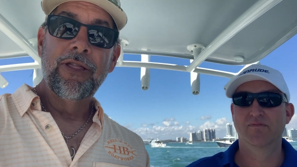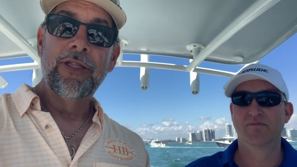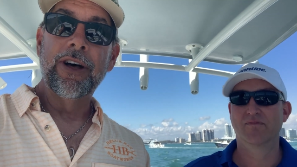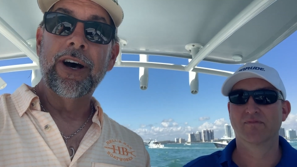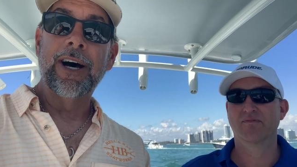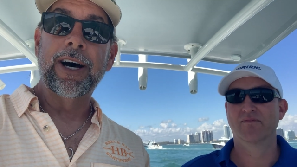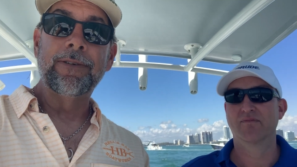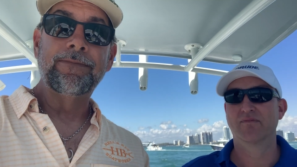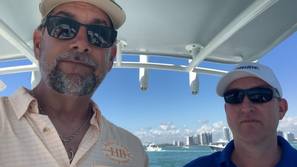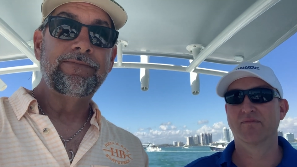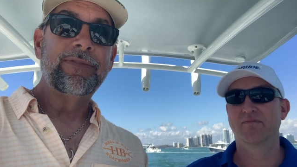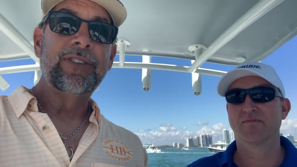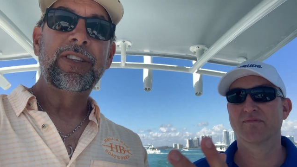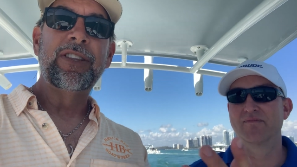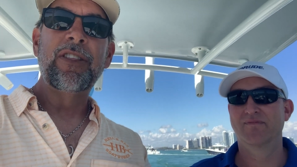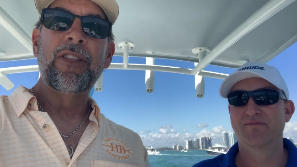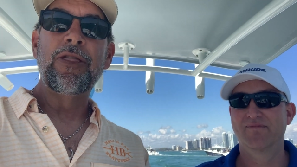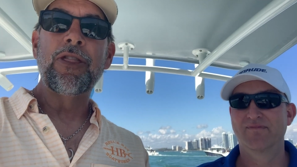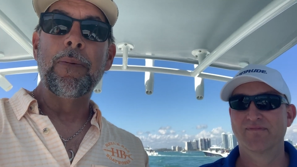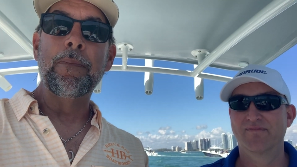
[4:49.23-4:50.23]

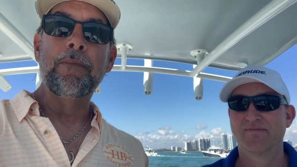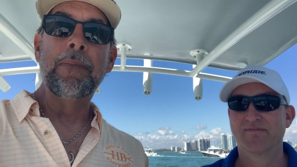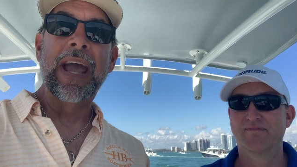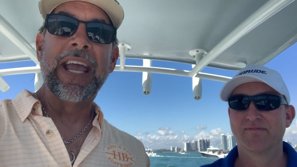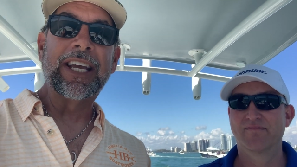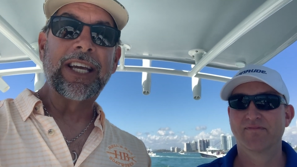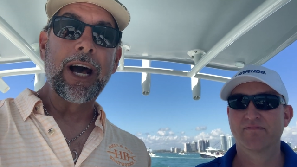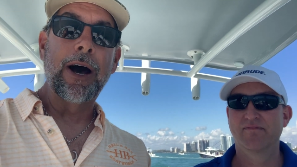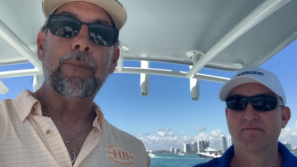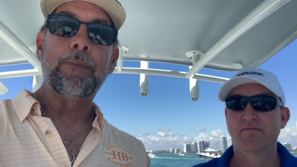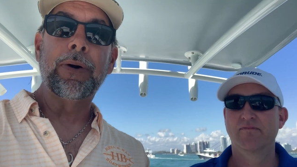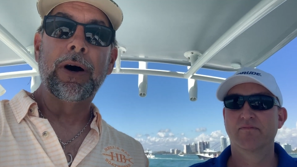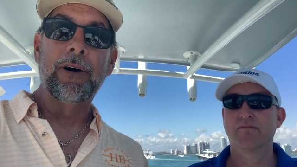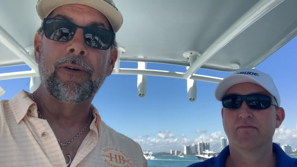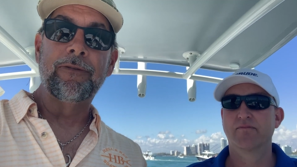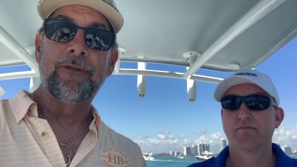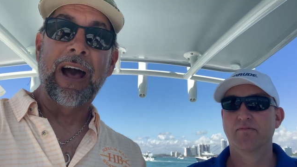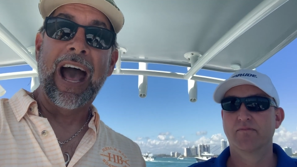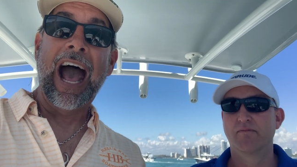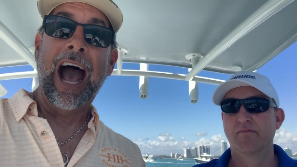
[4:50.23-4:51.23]
Speaker 1: the makeup
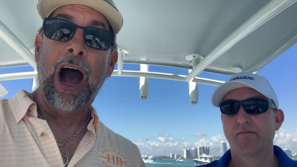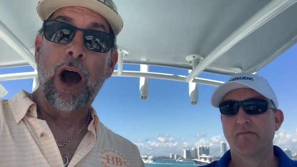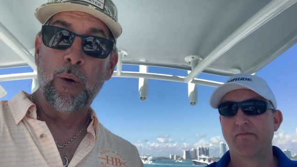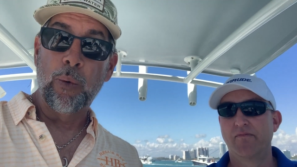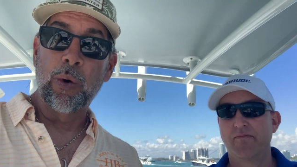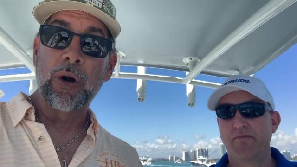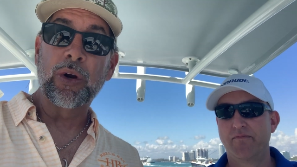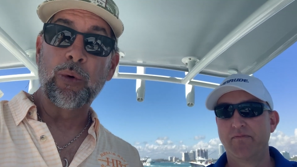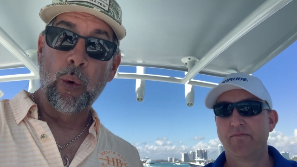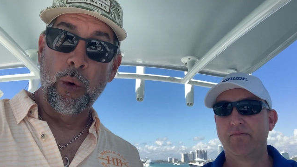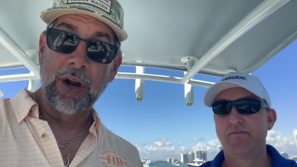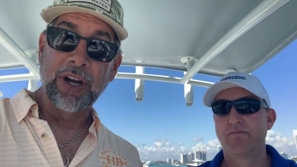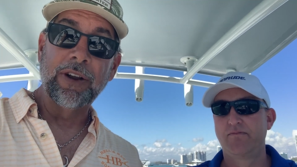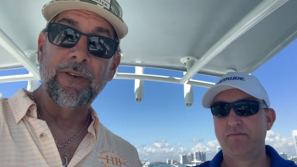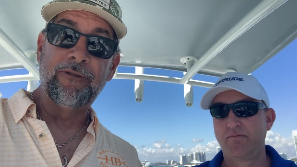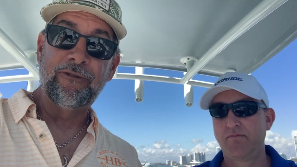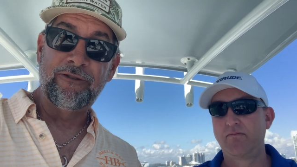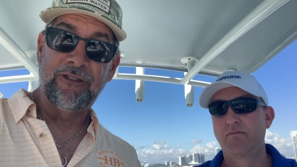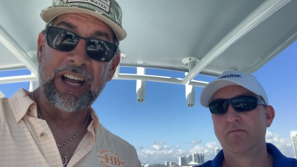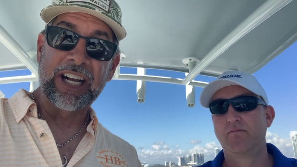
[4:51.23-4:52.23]
of how we're going to
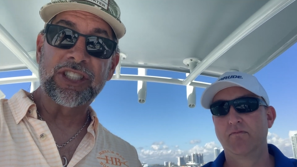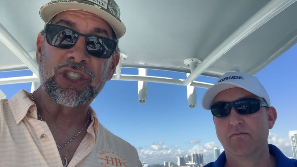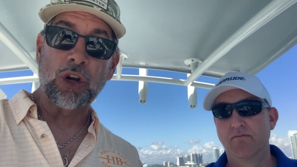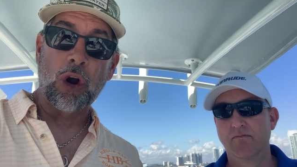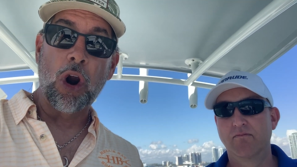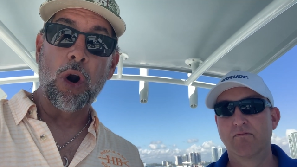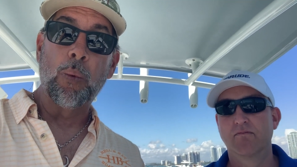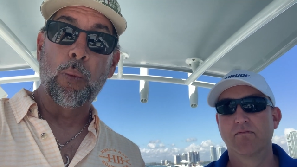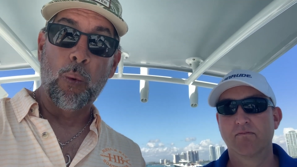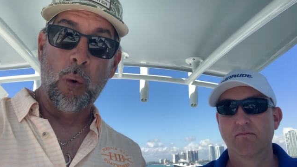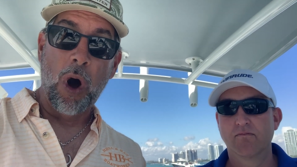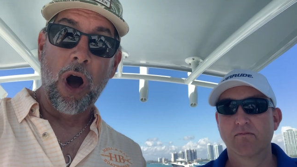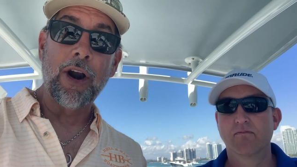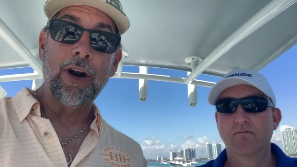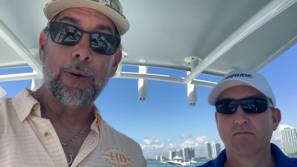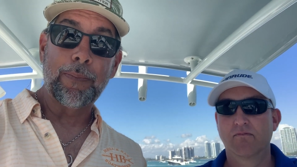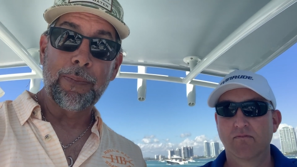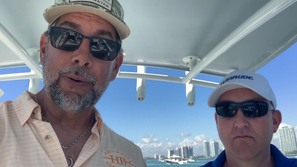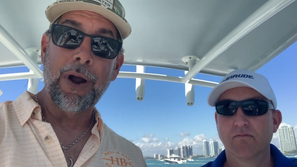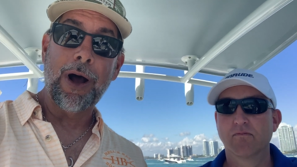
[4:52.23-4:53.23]
fix our
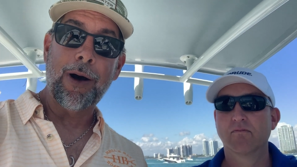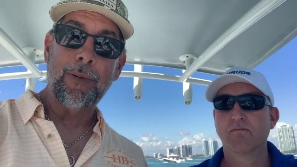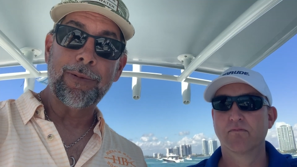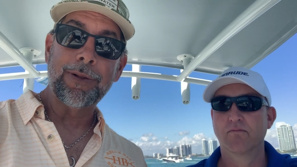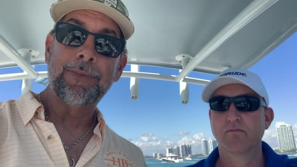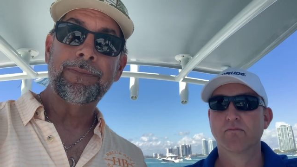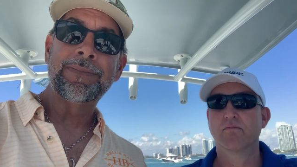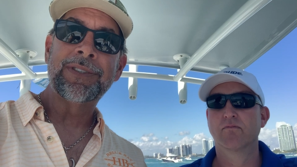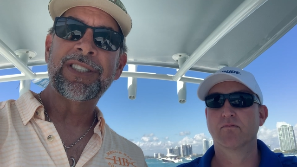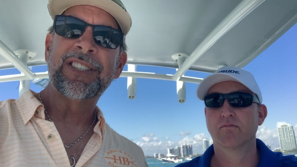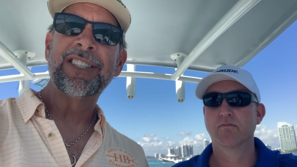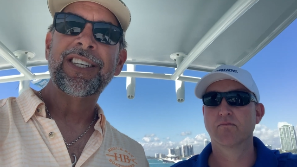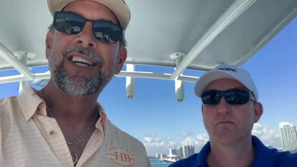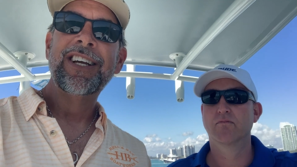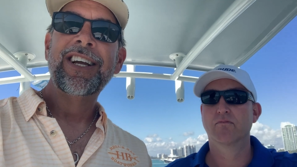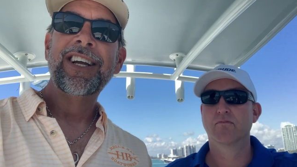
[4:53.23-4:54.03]
water problems.